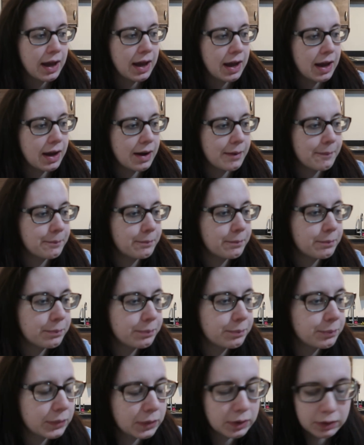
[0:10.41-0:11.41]

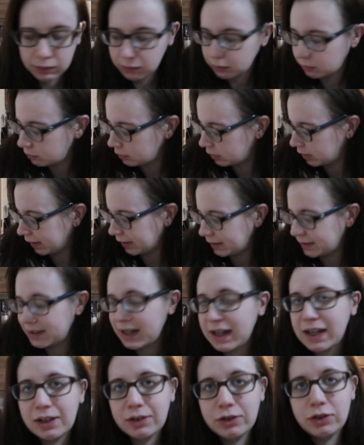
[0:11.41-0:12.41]
The
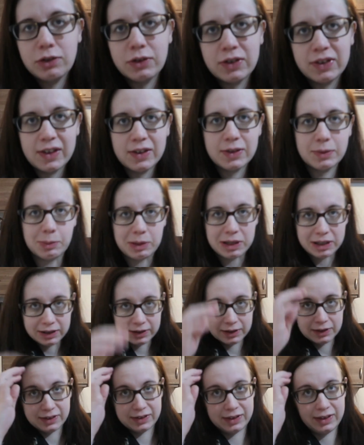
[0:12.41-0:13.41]
exciting news this
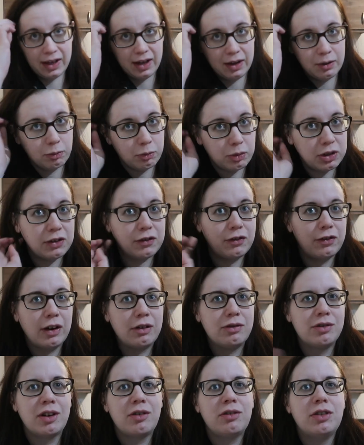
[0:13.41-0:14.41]
week is that we
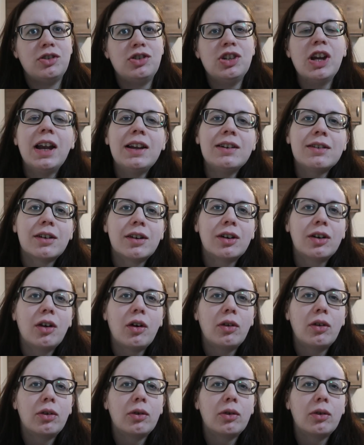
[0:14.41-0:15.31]
found out the gender,